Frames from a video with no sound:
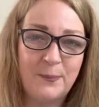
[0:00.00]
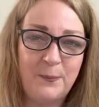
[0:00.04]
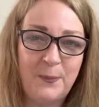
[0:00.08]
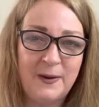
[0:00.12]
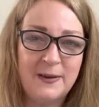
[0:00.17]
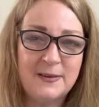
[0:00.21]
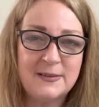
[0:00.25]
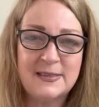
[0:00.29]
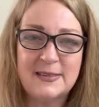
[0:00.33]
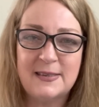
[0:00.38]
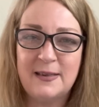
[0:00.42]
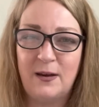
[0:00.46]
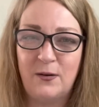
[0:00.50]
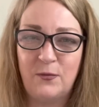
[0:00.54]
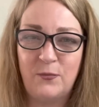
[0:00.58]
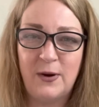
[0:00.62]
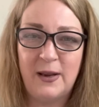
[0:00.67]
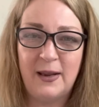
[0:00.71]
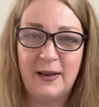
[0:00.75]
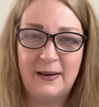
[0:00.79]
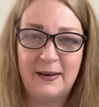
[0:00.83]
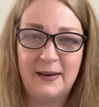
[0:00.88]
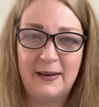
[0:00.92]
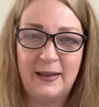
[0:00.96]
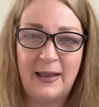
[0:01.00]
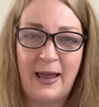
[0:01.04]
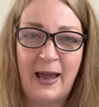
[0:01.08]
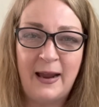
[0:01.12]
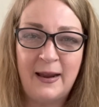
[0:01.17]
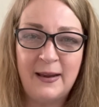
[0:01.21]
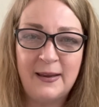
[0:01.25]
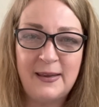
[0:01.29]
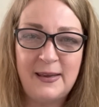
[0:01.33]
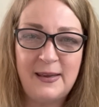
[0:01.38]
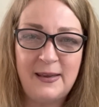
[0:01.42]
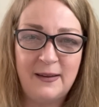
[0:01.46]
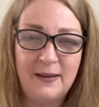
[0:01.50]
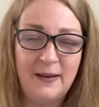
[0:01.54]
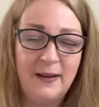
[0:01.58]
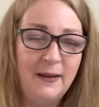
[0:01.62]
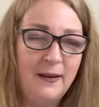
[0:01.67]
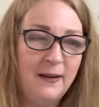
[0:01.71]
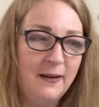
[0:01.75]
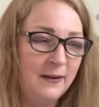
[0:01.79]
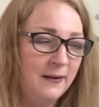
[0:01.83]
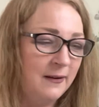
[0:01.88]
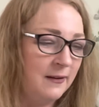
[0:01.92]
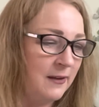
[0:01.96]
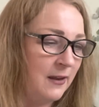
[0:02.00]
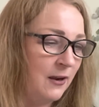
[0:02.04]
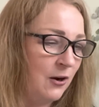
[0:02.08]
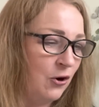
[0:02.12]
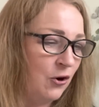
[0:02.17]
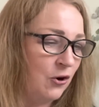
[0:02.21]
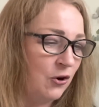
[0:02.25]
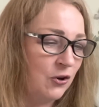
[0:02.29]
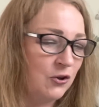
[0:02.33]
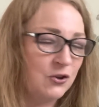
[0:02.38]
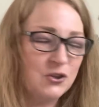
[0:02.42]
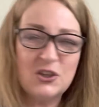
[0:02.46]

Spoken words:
bits that are really light, you know.